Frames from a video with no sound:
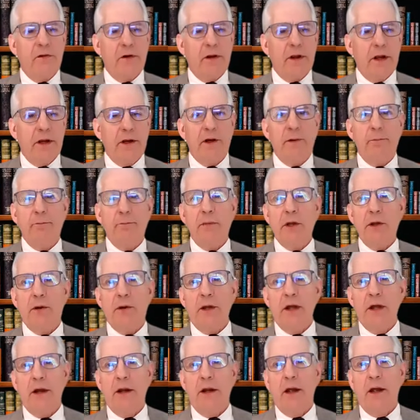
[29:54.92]
Don't forget you're
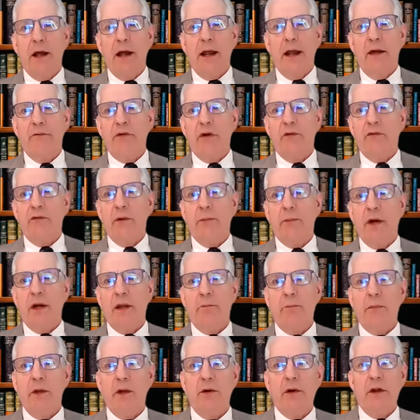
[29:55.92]
muted. I have
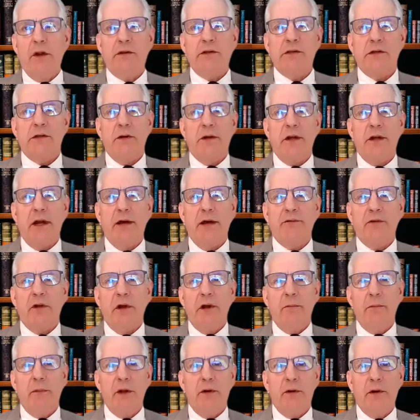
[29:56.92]
everybody muted, so you'd
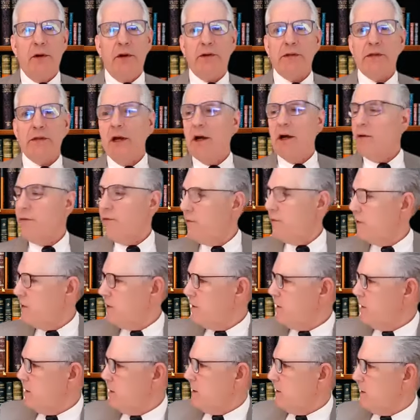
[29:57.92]
have to unmute yourself
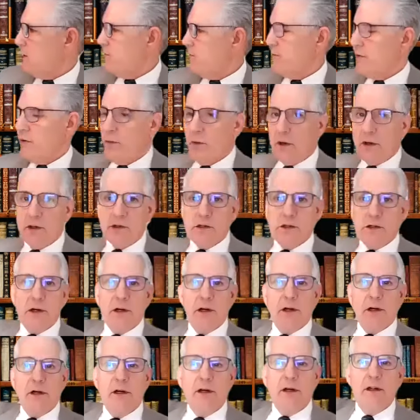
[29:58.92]
if you want to
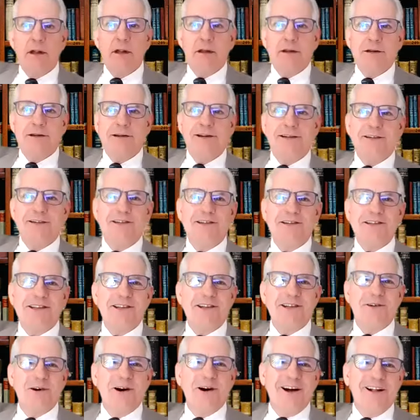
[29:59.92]
share. It's good
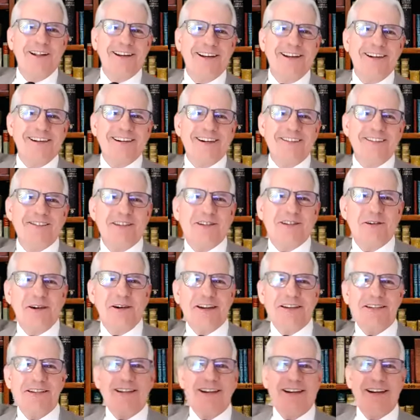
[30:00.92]
to see you all here. I'm
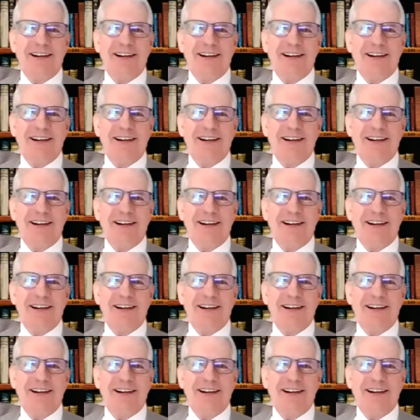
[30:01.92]
so